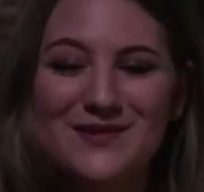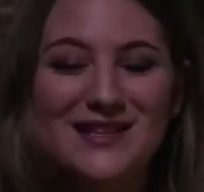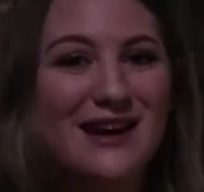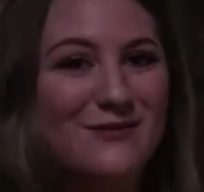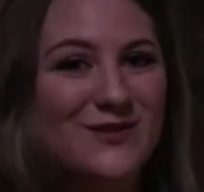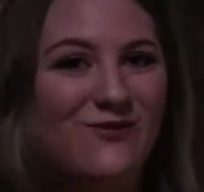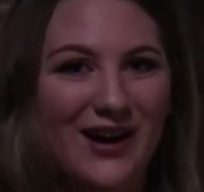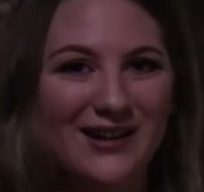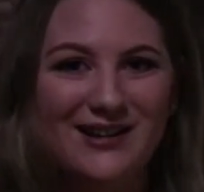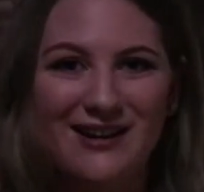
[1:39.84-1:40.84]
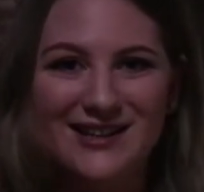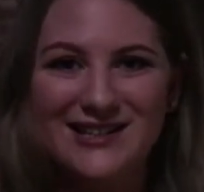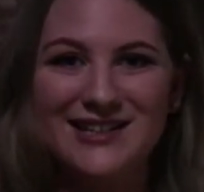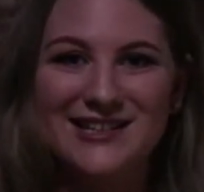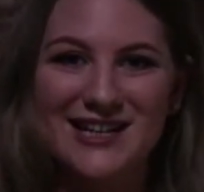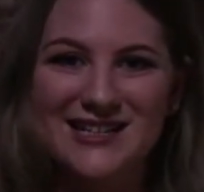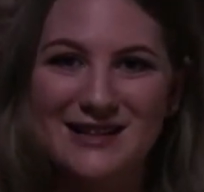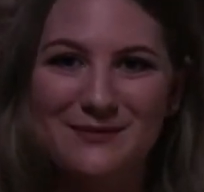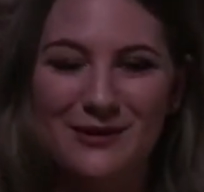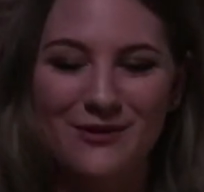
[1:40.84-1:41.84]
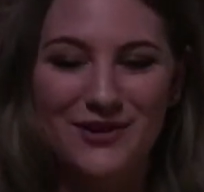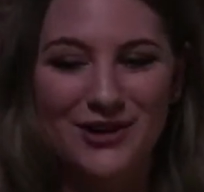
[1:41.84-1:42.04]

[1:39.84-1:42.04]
So that was fun, guiding a JCB with a